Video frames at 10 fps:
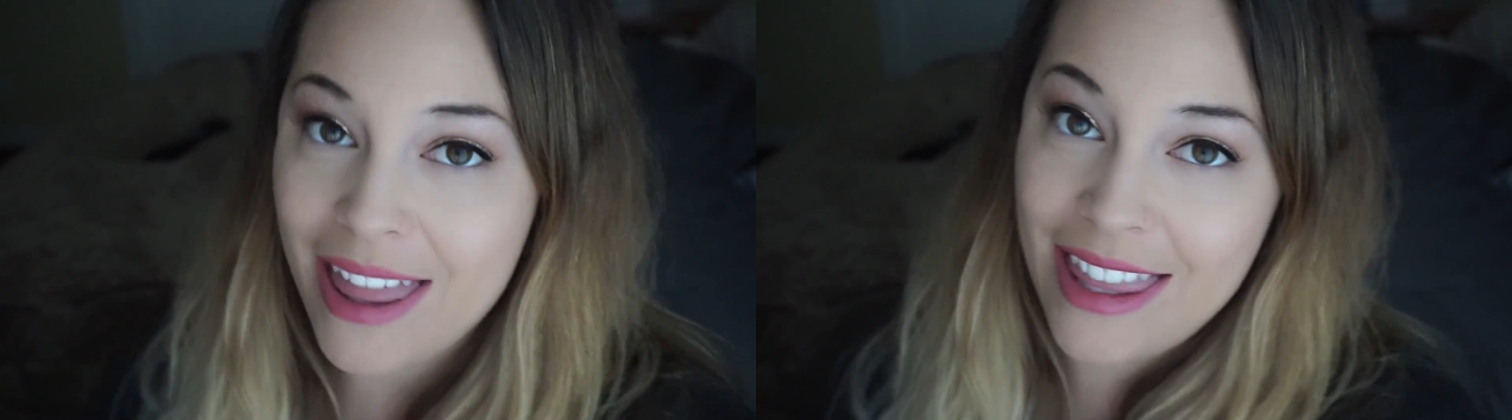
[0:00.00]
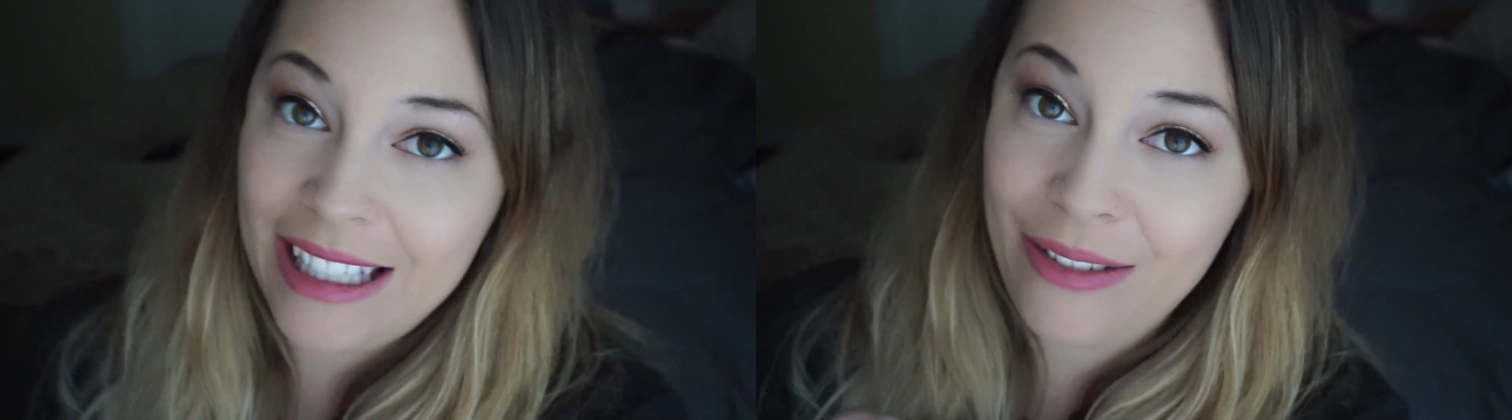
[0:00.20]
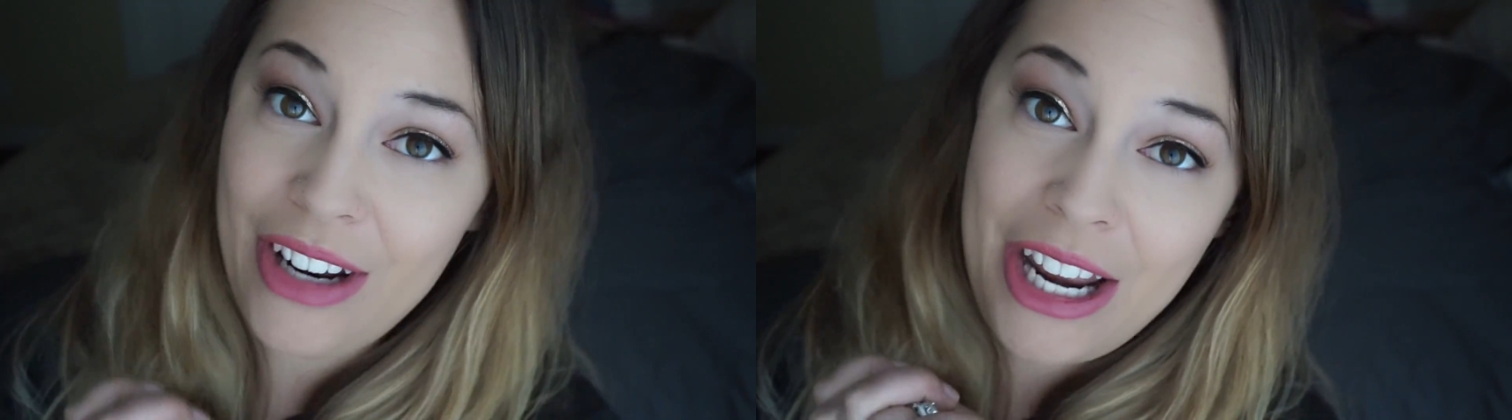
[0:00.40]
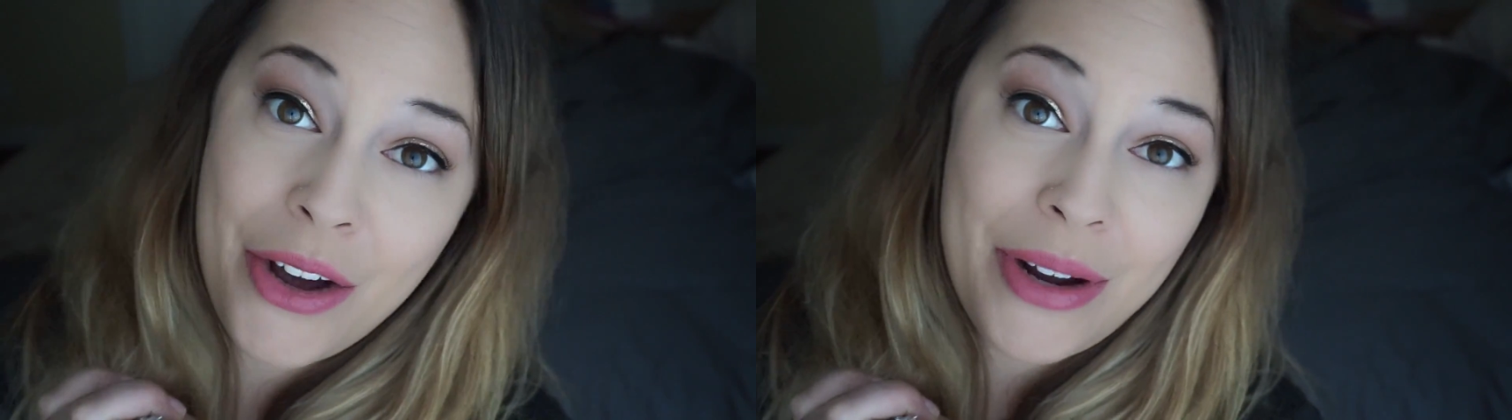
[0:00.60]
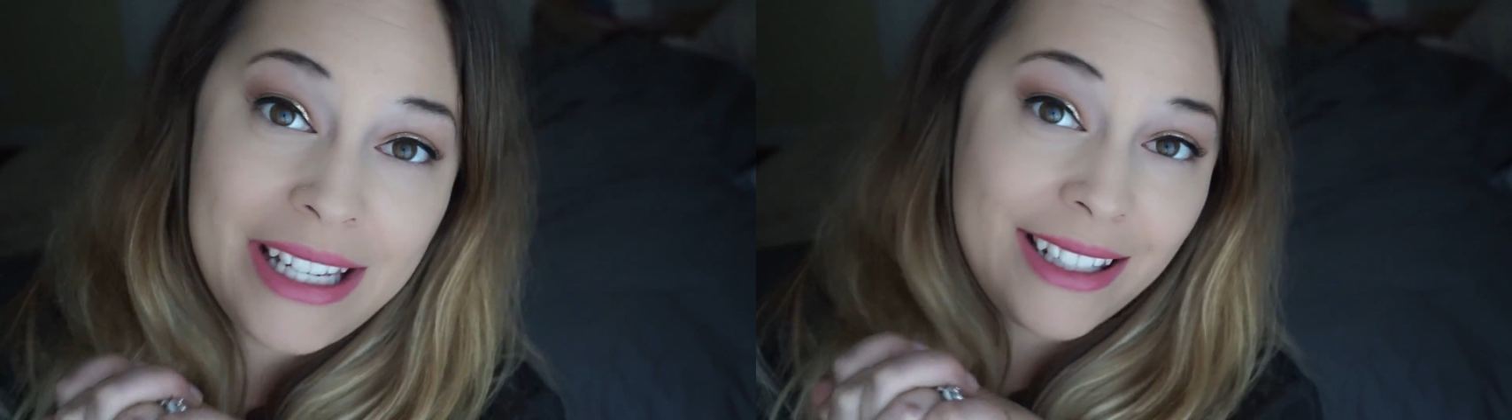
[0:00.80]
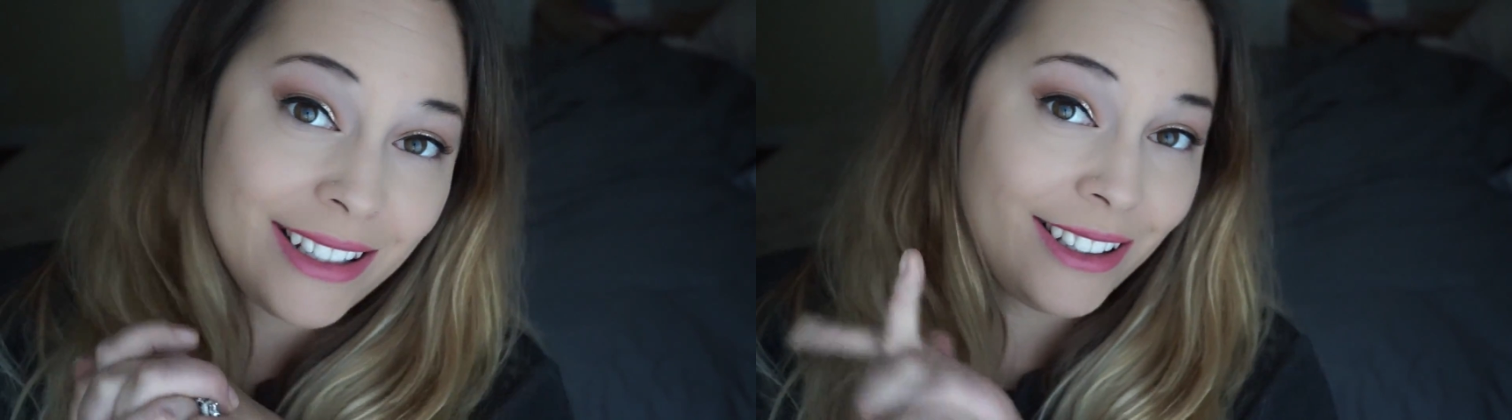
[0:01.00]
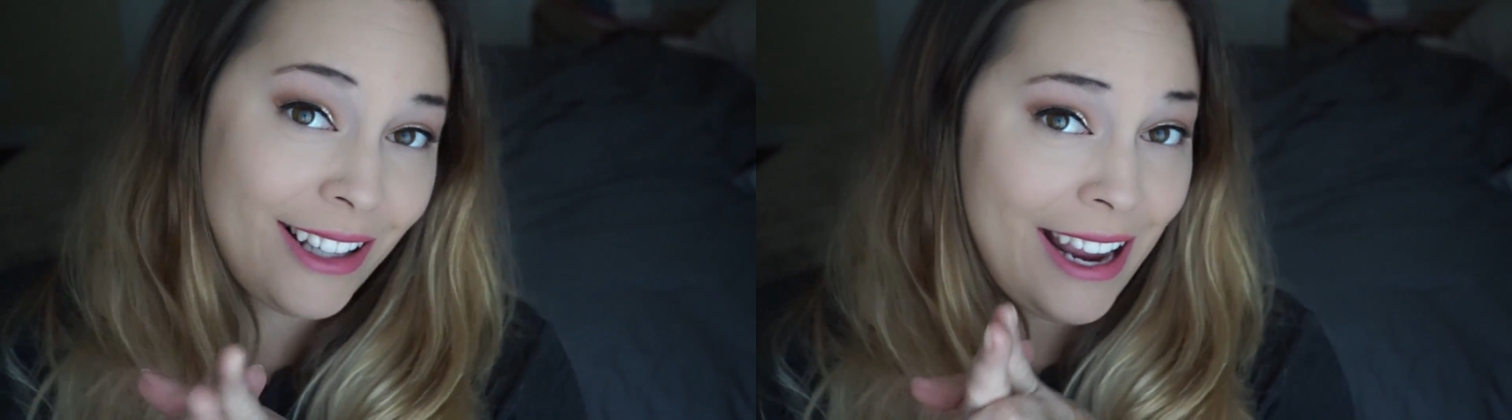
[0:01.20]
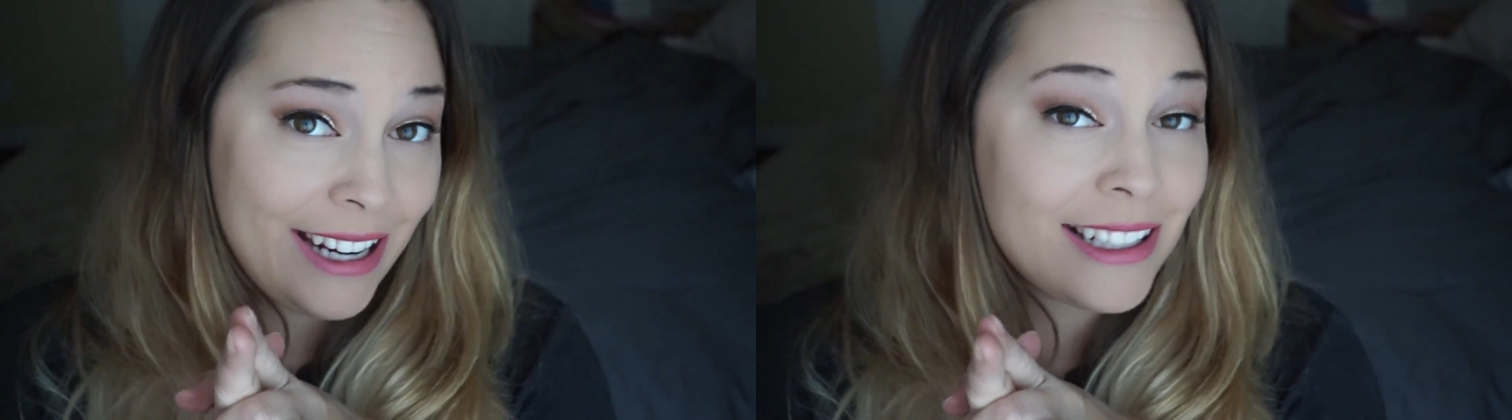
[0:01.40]
This video is
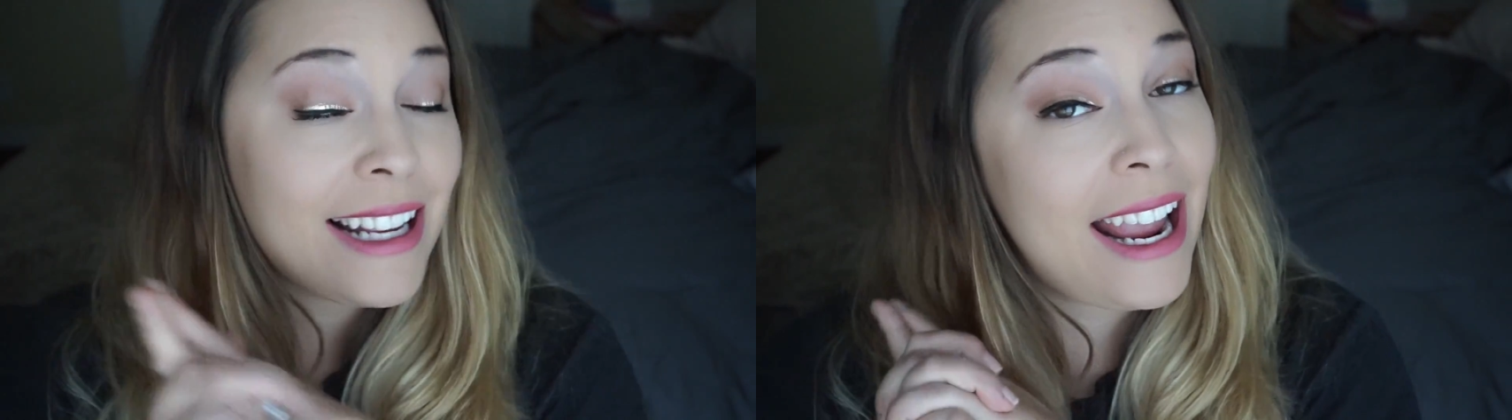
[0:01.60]
late